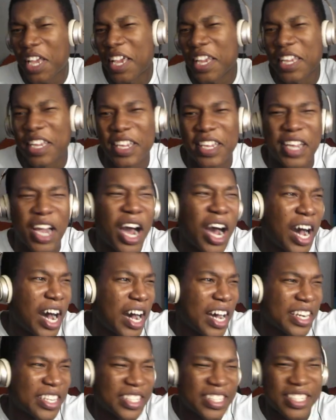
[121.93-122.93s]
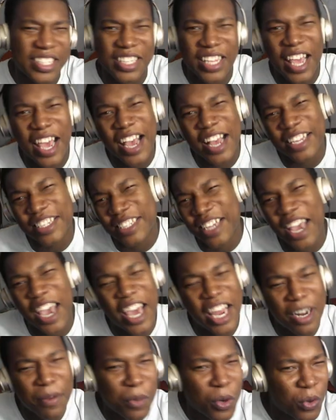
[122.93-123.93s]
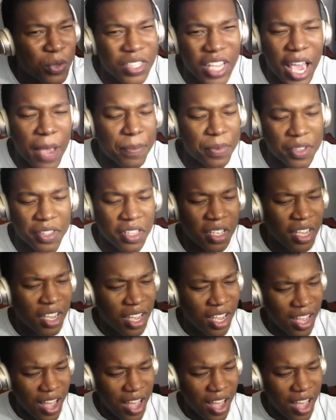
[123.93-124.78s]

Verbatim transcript: like god slash animal type of...